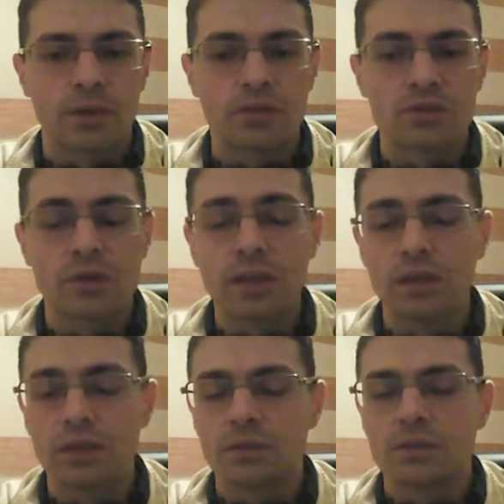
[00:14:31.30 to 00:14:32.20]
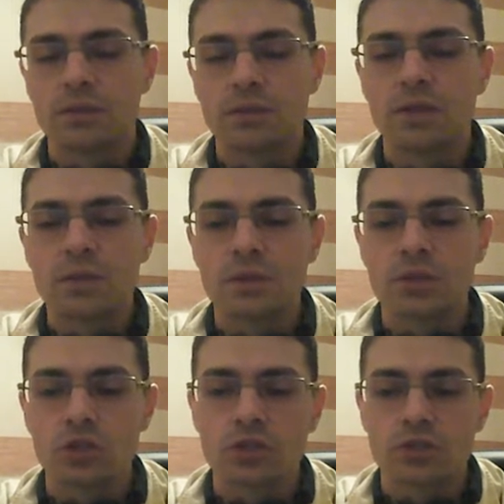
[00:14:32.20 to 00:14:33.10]
And finally, this
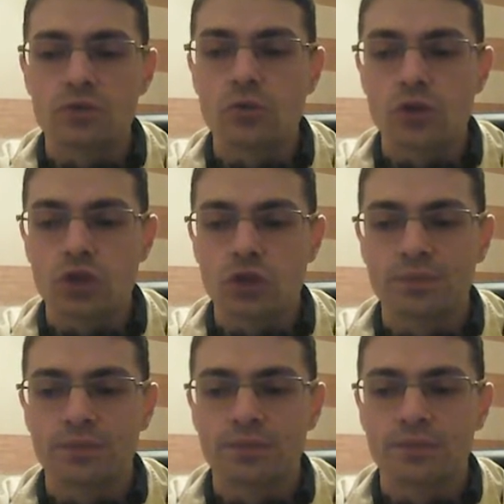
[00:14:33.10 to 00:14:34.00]
position is drawish.